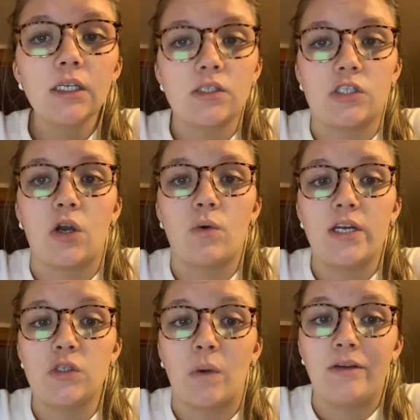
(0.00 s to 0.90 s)
So
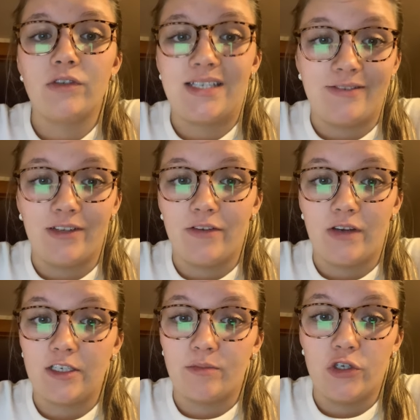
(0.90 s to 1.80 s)
his wife was definitely a
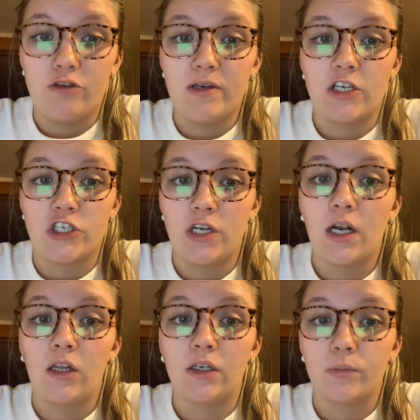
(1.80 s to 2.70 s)
victim too because she
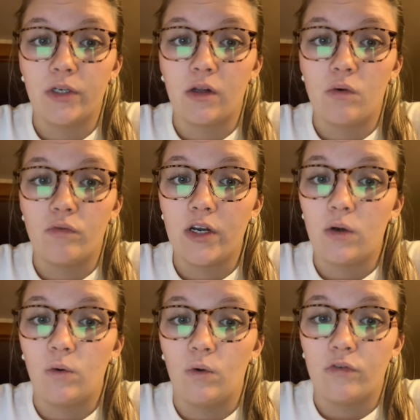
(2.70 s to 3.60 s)
got a lot of
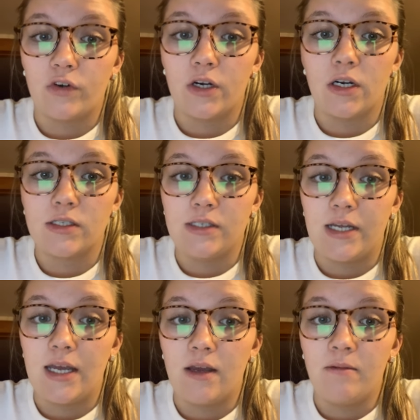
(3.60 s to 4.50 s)
ridicule for
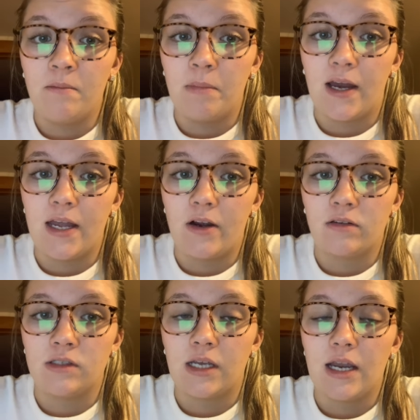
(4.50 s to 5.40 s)
staying by
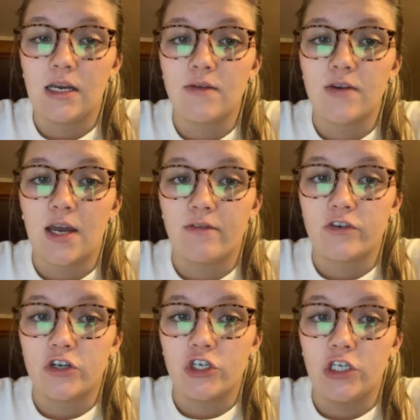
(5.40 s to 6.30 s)
Aaron's side even
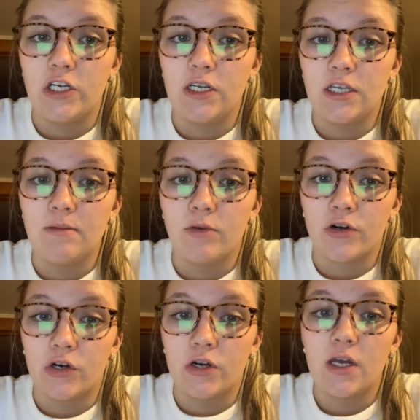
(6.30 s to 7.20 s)
after she he
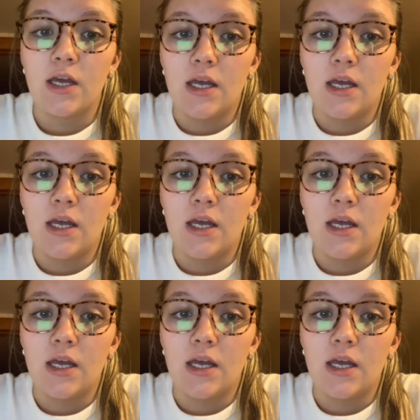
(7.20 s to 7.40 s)
murdered